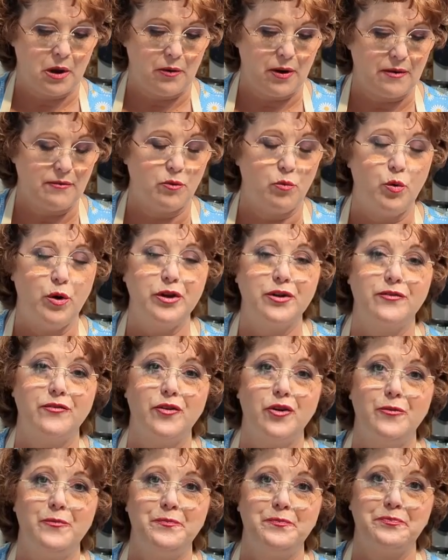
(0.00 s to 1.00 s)
Y'all have a
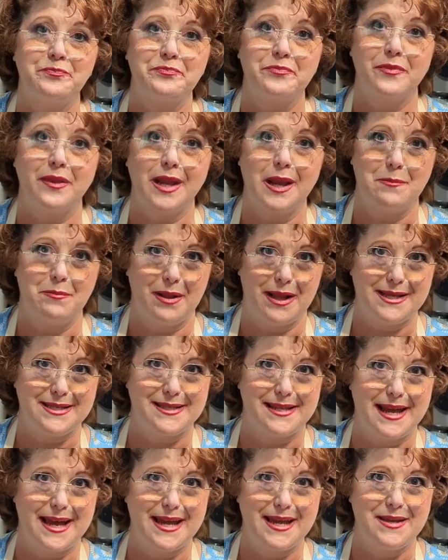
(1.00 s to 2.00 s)
wonderful and
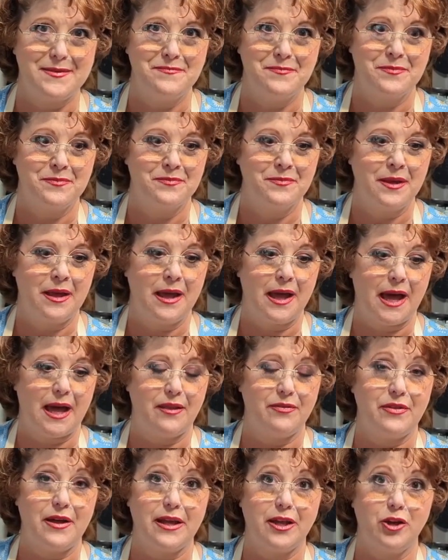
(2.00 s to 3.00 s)
blessed day.
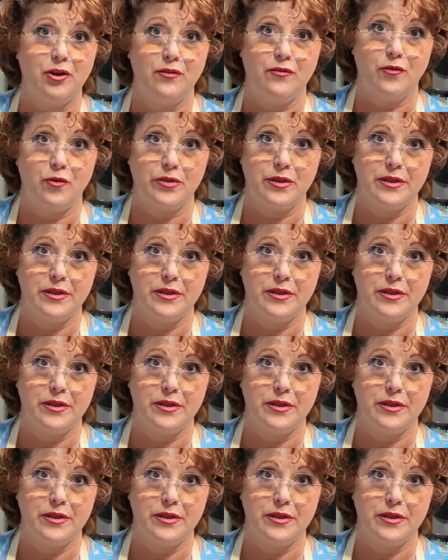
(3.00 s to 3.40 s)
And thank you for